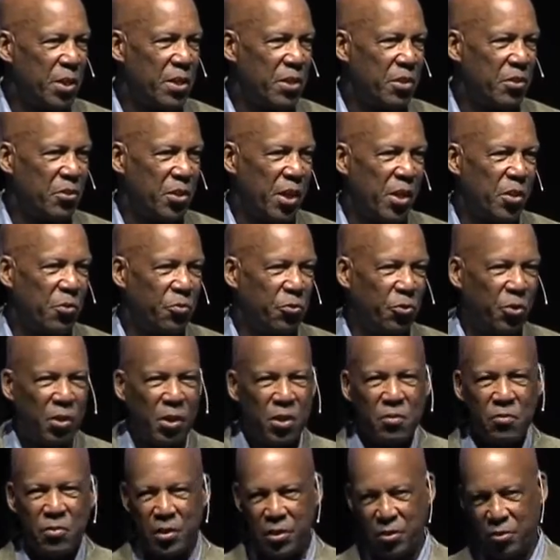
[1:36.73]
peace and
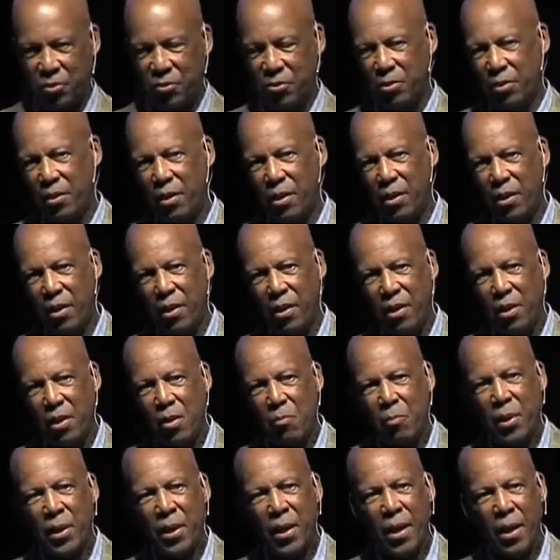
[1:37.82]
forgiveness,
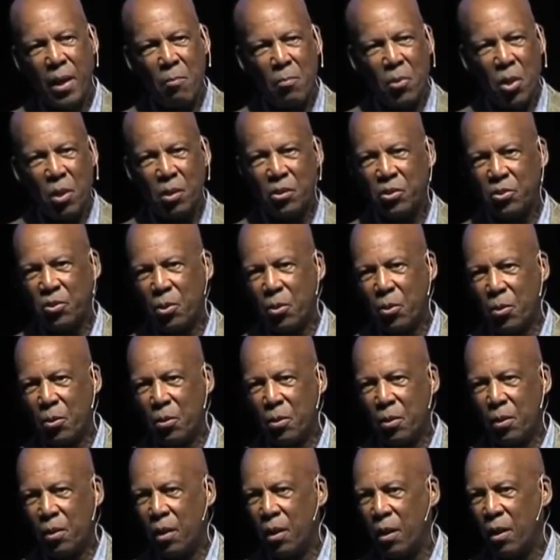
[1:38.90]
but I am
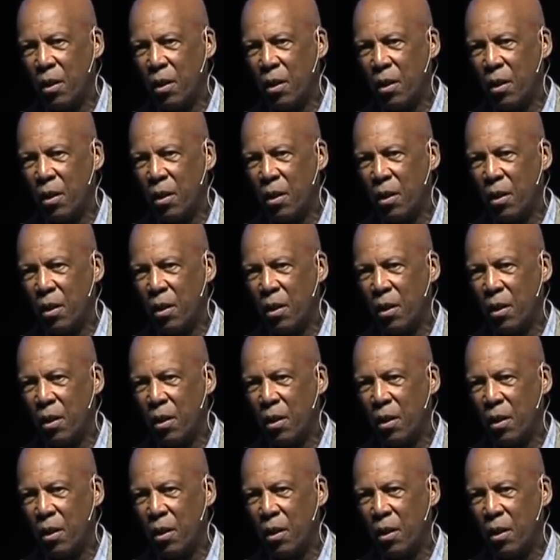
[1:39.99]
also